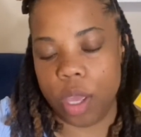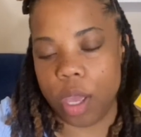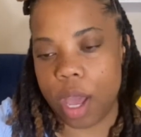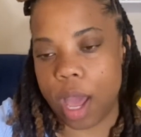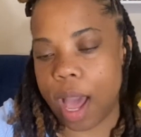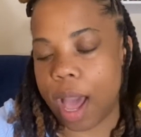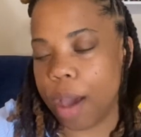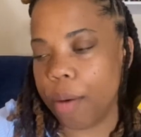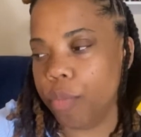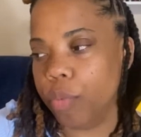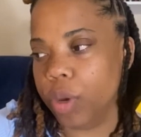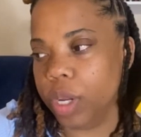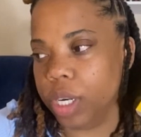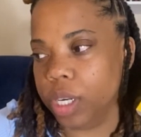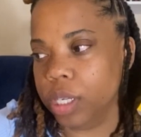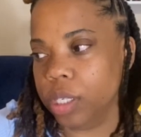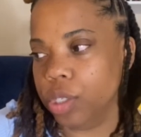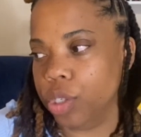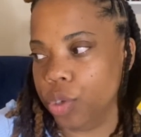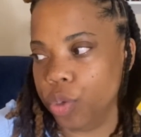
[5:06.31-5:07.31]
I
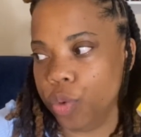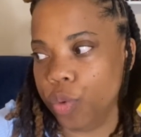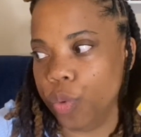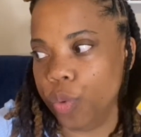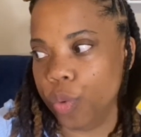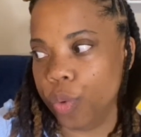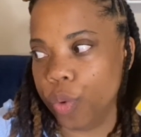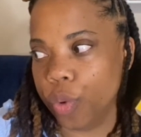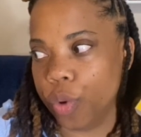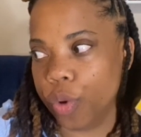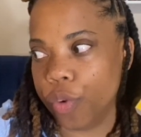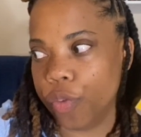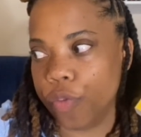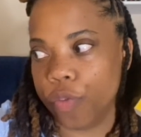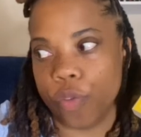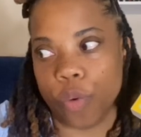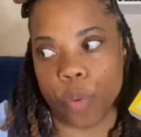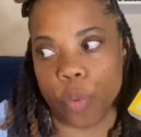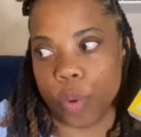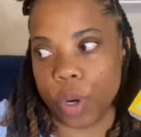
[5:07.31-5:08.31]
wouldn't do
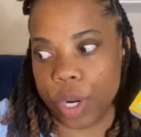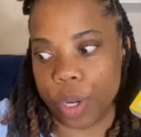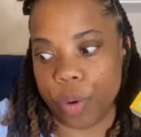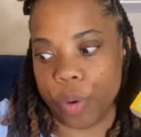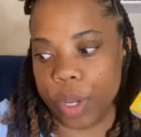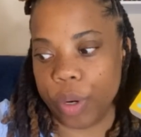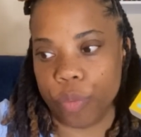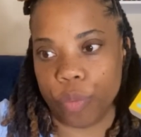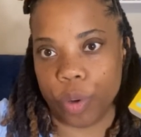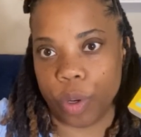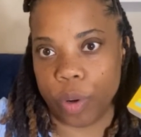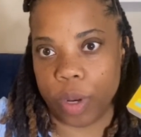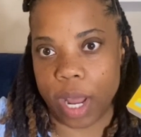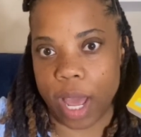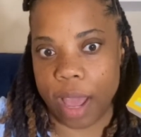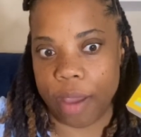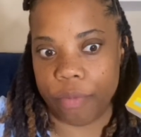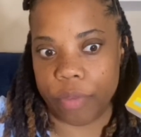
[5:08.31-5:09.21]
for real in real life.